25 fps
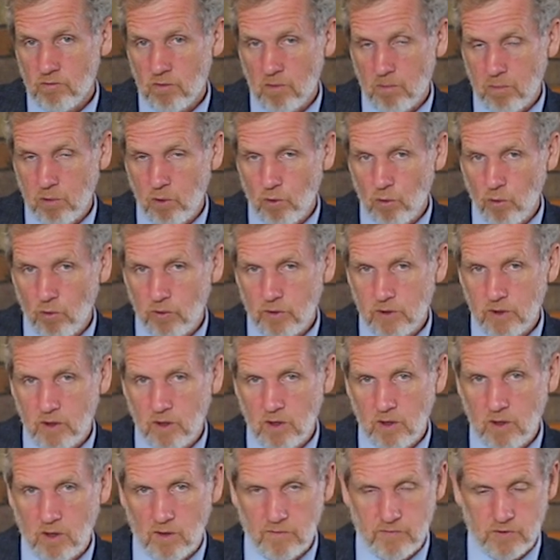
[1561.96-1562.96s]
the report
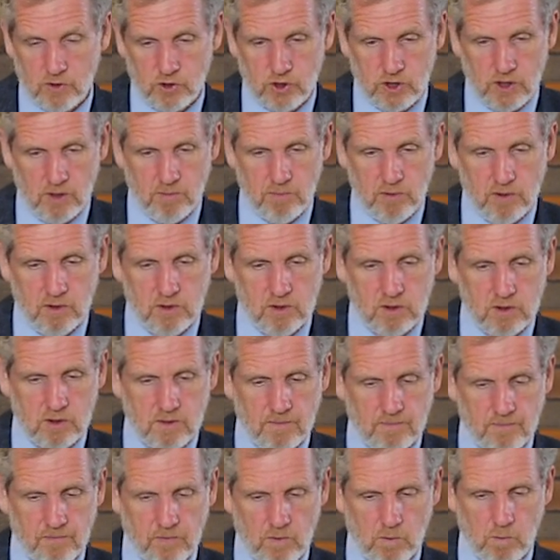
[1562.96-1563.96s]
of the
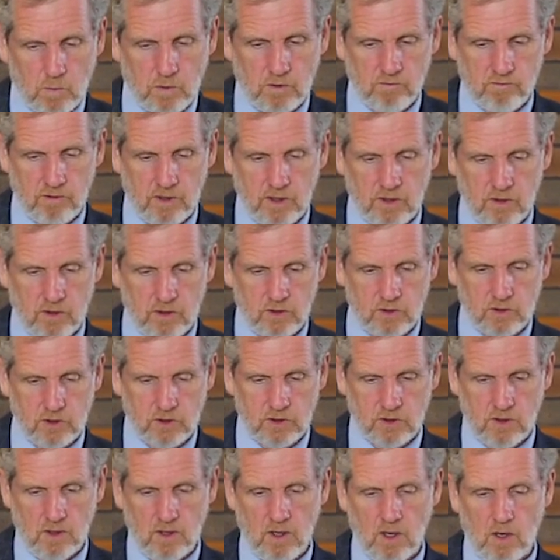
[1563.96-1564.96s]
shepherds. We read
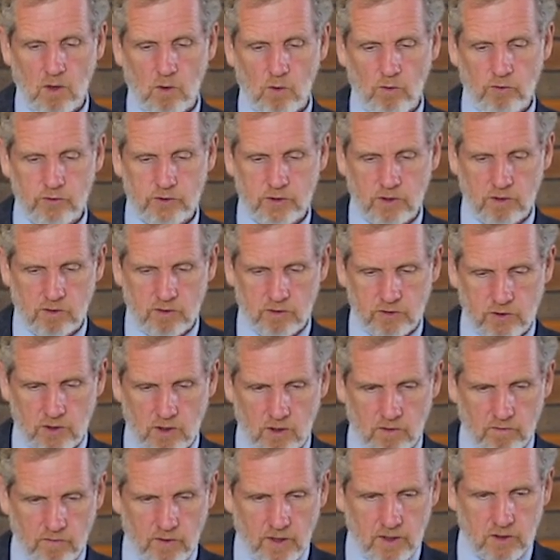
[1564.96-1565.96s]
this also in
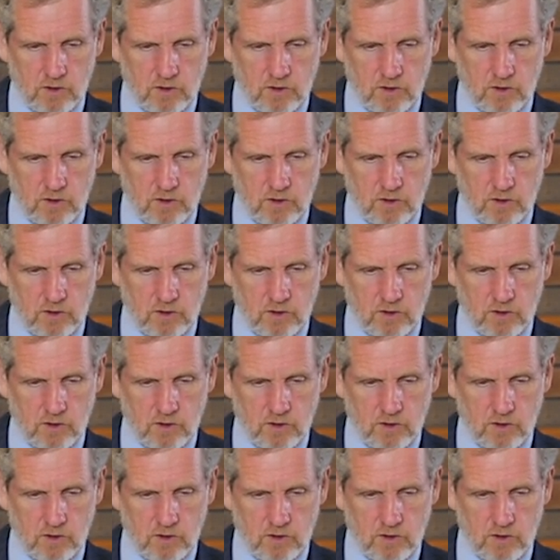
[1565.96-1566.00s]
Desire of